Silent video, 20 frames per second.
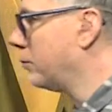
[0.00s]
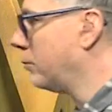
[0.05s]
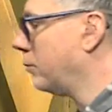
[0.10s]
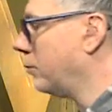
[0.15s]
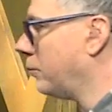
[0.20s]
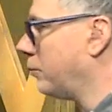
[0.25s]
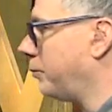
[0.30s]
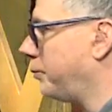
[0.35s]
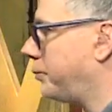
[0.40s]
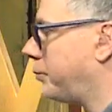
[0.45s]

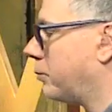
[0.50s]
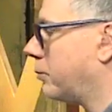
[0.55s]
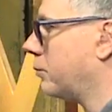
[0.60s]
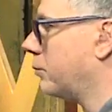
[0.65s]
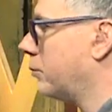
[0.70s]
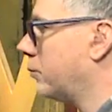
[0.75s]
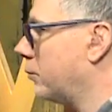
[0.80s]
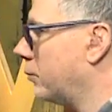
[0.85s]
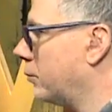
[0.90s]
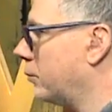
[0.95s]

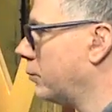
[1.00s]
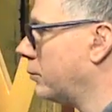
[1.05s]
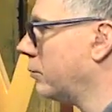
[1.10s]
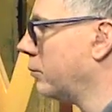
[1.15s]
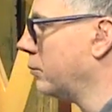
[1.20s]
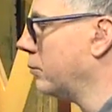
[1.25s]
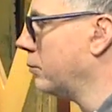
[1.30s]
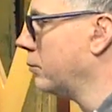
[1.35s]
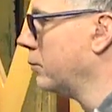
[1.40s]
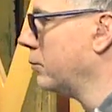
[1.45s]

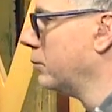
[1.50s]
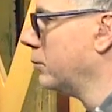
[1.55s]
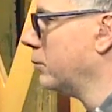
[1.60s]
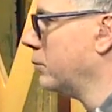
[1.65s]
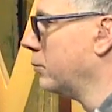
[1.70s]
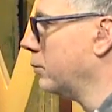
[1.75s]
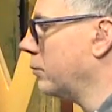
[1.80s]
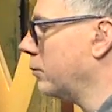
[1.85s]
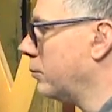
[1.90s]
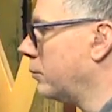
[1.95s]

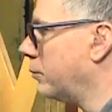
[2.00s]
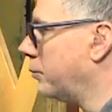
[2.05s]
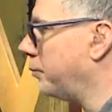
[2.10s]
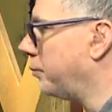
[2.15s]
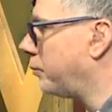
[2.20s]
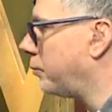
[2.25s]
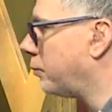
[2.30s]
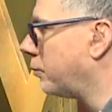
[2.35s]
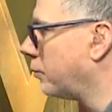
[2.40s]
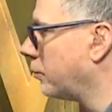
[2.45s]

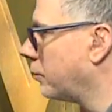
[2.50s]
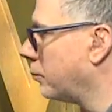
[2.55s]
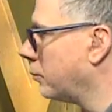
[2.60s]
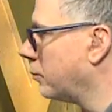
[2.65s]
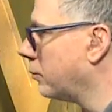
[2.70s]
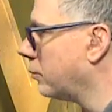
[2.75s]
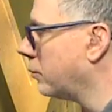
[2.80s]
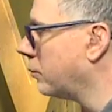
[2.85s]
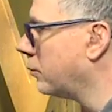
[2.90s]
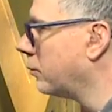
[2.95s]

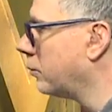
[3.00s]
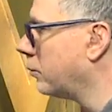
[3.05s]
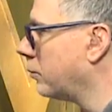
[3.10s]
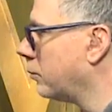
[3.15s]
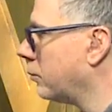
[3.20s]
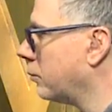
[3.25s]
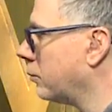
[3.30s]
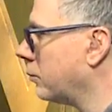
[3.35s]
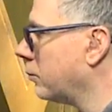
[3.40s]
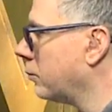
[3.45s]

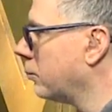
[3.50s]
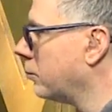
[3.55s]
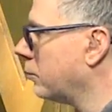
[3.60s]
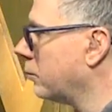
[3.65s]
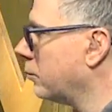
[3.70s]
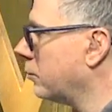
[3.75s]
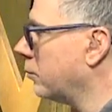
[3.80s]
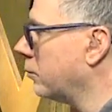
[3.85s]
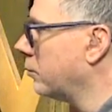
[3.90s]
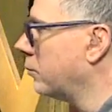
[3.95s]

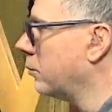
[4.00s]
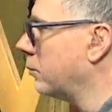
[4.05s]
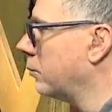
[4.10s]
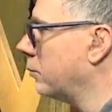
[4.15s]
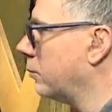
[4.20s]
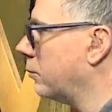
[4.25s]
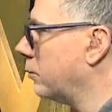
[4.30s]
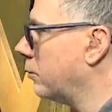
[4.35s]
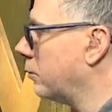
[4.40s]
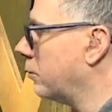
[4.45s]

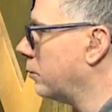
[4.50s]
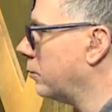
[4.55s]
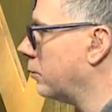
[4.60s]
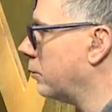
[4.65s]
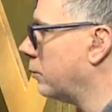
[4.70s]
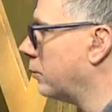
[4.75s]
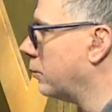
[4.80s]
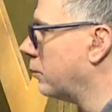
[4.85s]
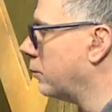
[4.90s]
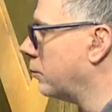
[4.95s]

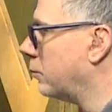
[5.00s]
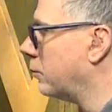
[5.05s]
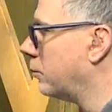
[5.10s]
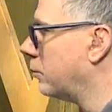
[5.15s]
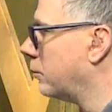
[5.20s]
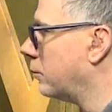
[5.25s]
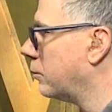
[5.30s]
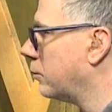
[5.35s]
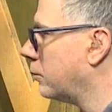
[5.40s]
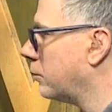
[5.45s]

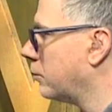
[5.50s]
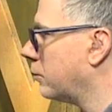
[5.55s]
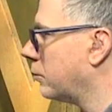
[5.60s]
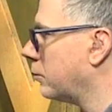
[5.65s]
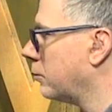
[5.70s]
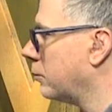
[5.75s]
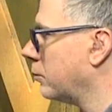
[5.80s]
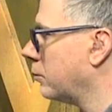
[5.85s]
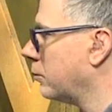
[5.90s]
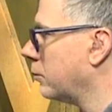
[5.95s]

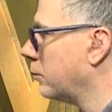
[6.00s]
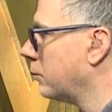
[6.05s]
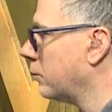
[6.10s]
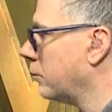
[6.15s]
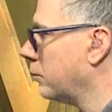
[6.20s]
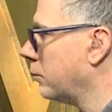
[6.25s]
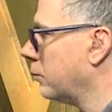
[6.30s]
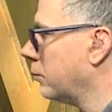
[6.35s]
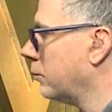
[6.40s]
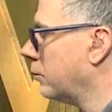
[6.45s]

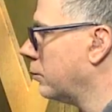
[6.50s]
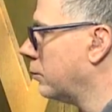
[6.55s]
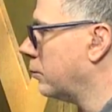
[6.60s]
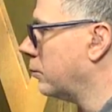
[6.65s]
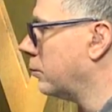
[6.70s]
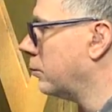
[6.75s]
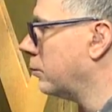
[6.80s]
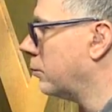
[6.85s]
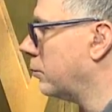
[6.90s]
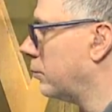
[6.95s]

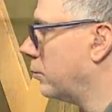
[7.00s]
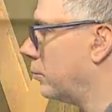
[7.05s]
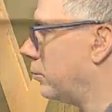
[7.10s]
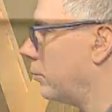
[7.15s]
The person shown says nothing.